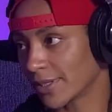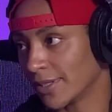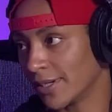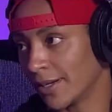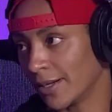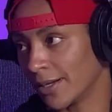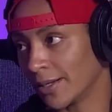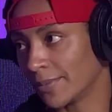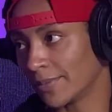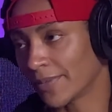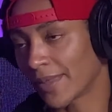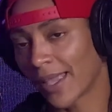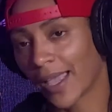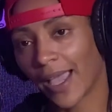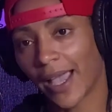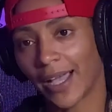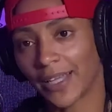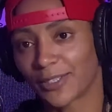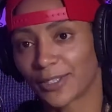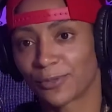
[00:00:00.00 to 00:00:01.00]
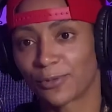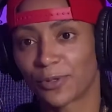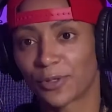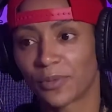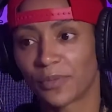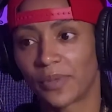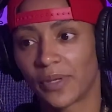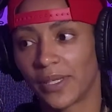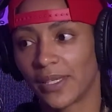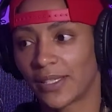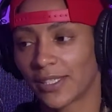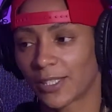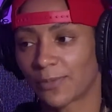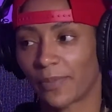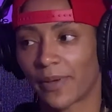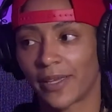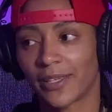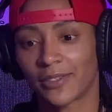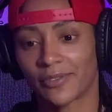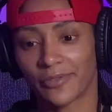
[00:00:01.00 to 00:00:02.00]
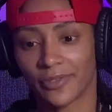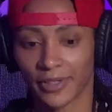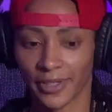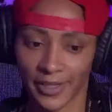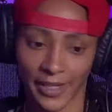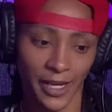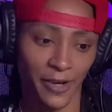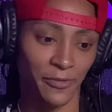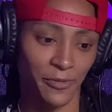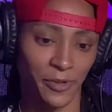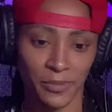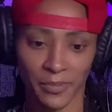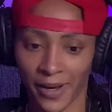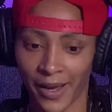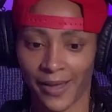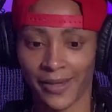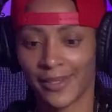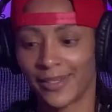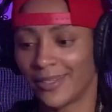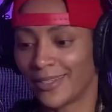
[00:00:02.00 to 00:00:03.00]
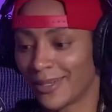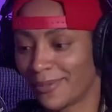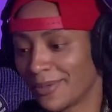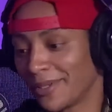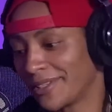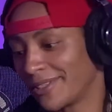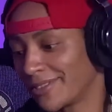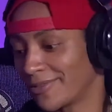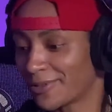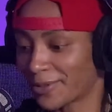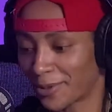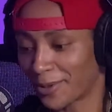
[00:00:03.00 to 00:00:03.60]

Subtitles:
I just want to be a space for everybody. I mean, of